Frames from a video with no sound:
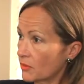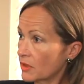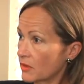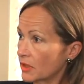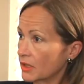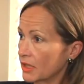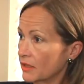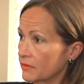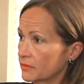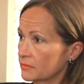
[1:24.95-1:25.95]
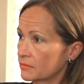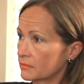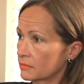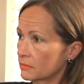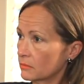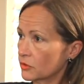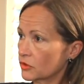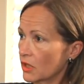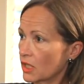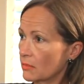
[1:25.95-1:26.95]
short-term therapy to
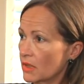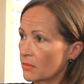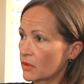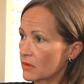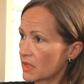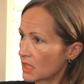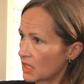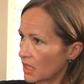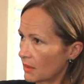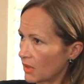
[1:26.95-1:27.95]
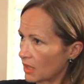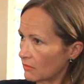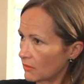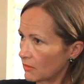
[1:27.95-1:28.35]
target their area of need.